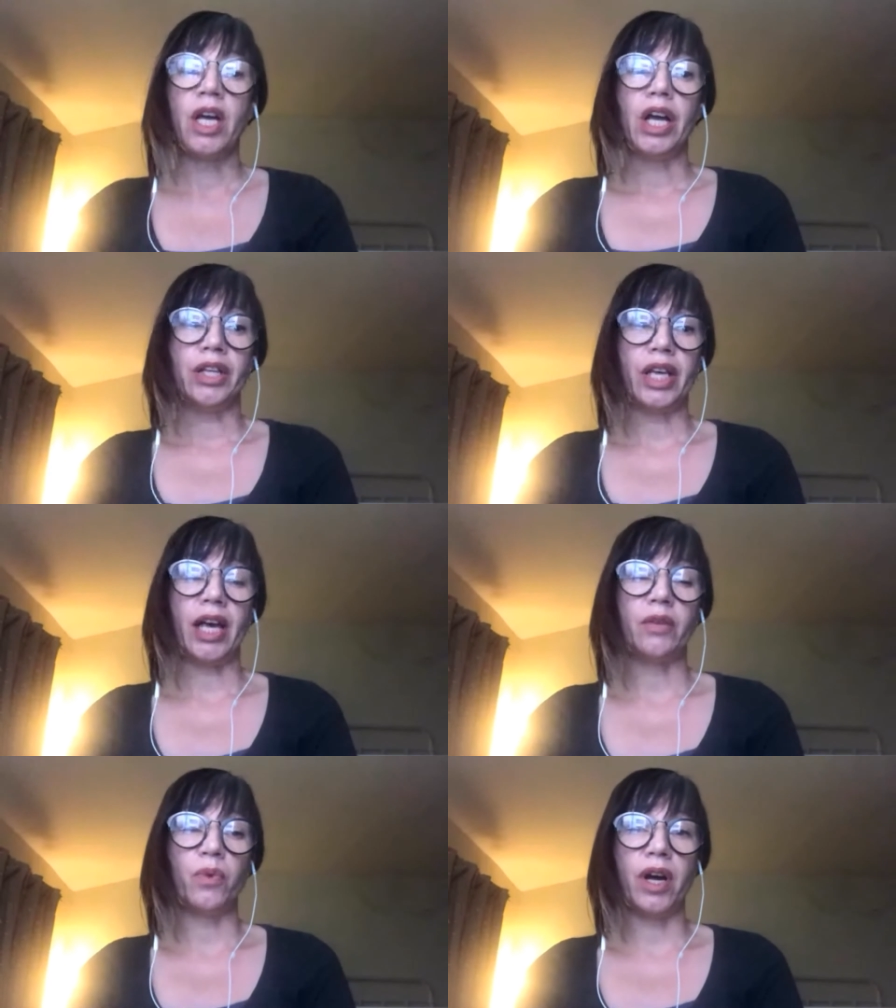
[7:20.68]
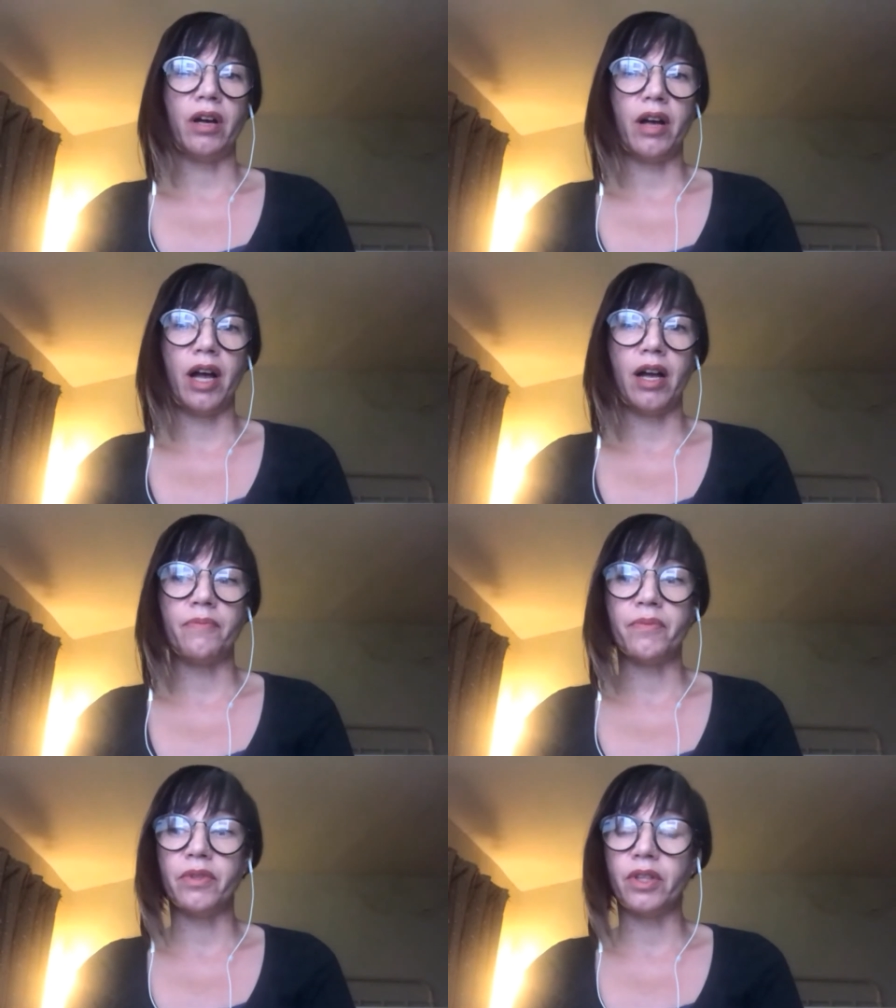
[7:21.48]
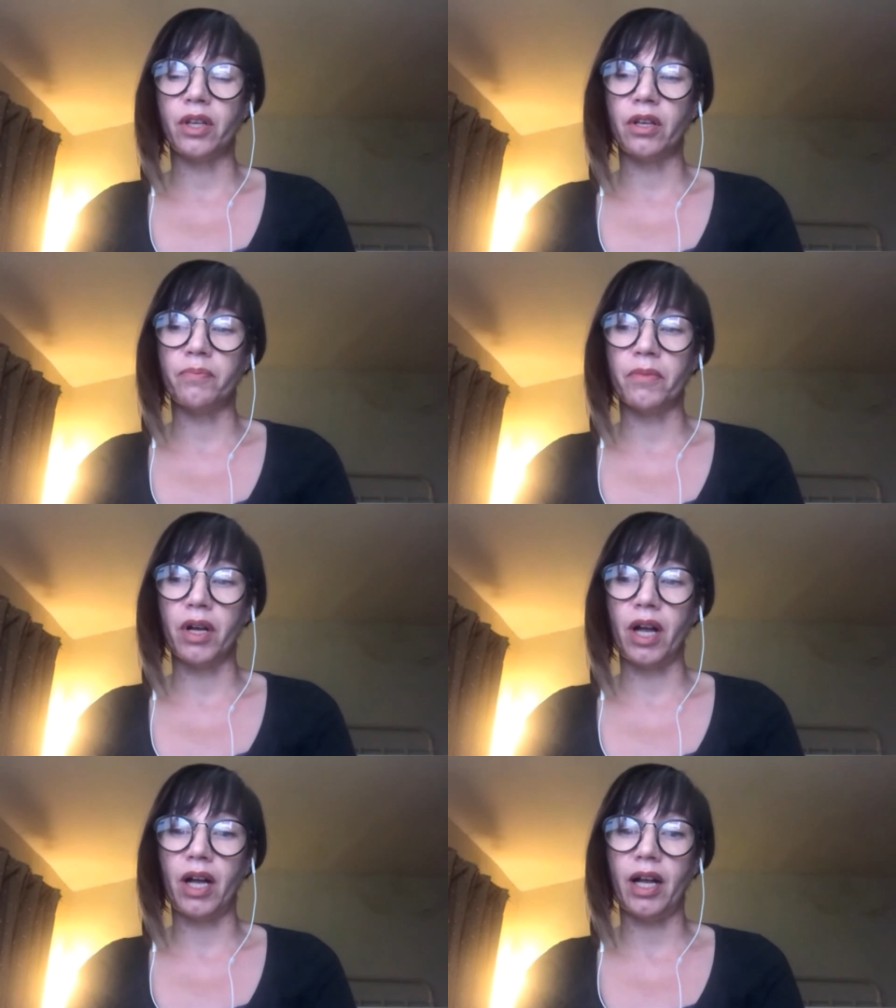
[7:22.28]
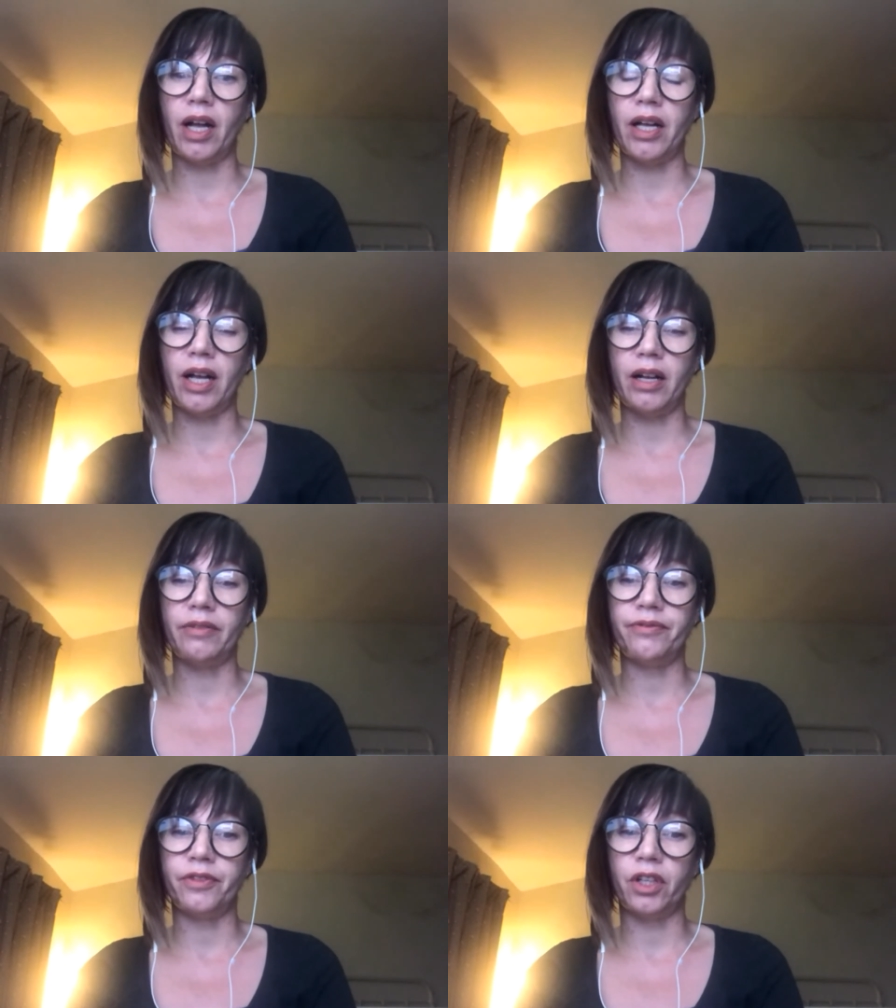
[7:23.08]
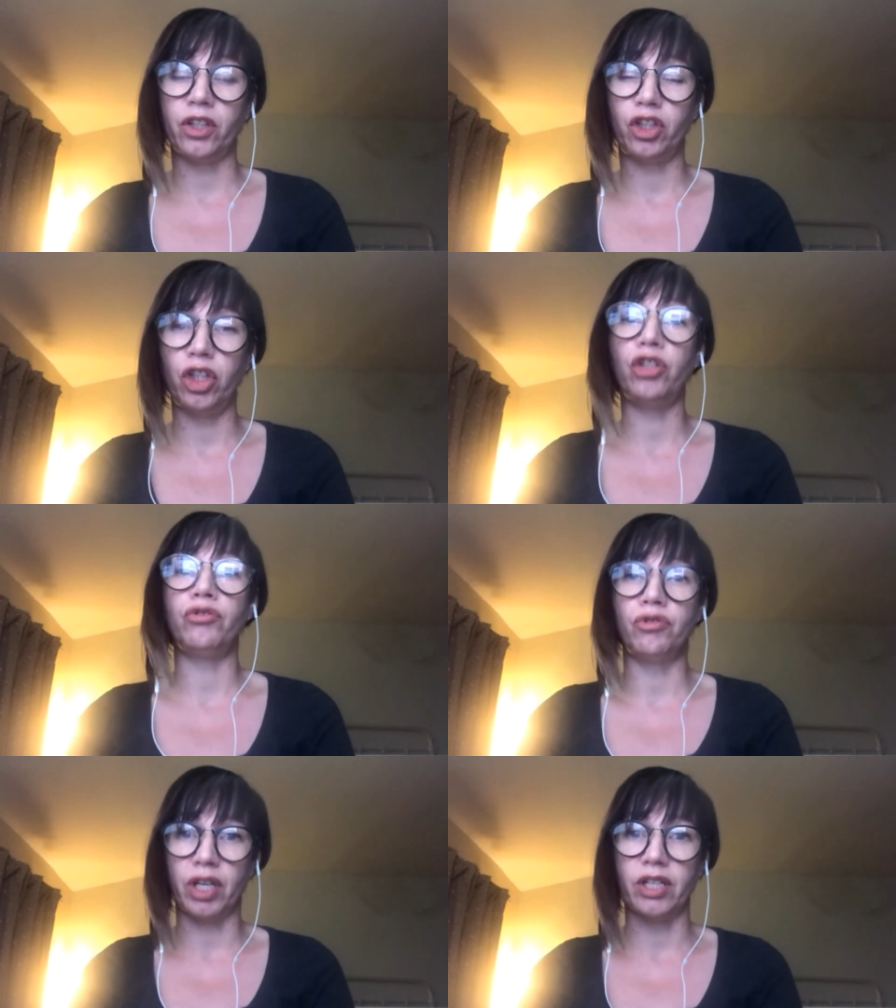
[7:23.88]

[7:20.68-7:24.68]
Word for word: Okay, well, um, the I, I have huge mm.